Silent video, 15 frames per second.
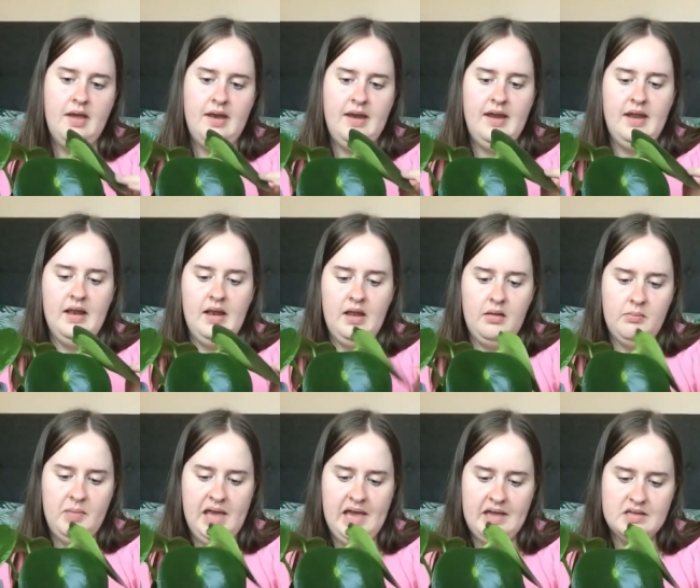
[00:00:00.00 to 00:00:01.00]
any like
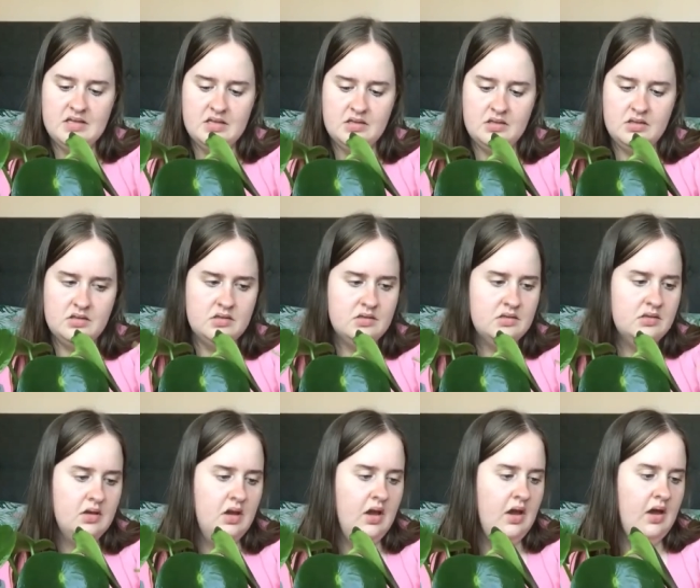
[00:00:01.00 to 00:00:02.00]

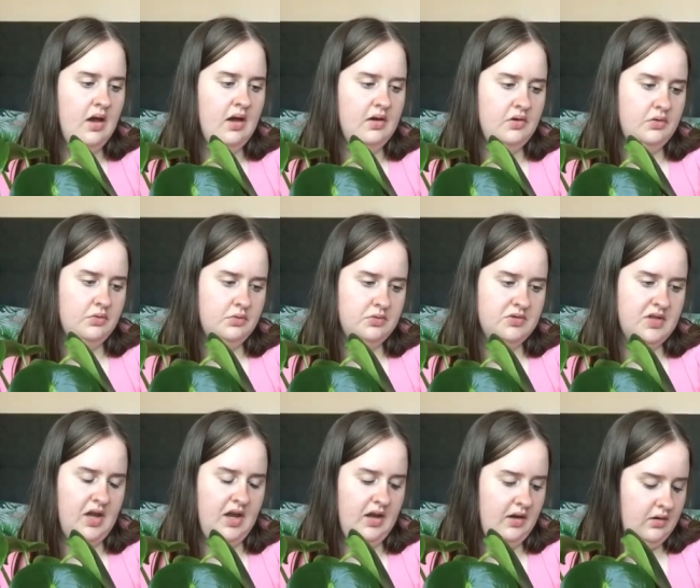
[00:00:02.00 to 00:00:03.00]
pests and also